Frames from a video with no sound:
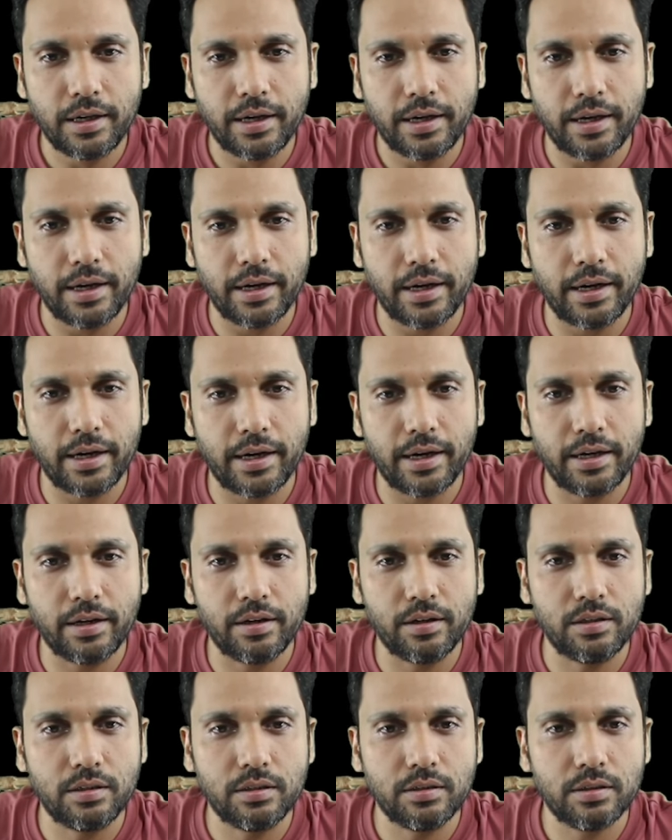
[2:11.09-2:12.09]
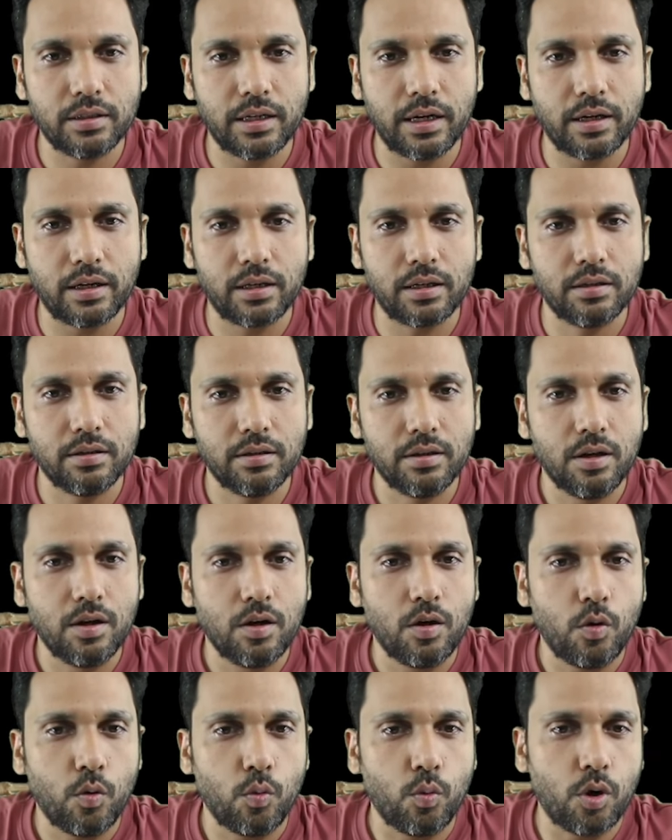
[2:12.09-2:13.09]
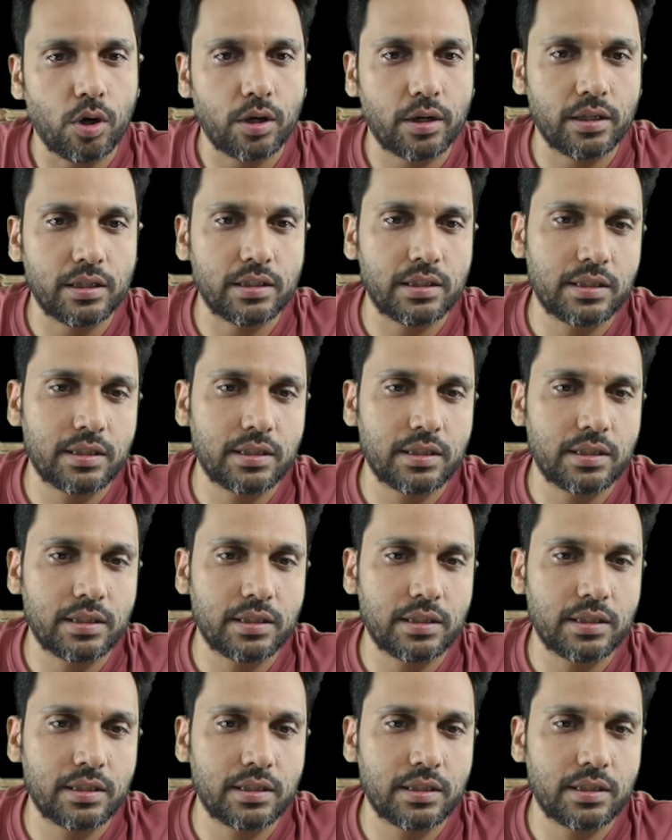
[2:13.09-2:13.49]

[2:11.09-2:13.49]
and that water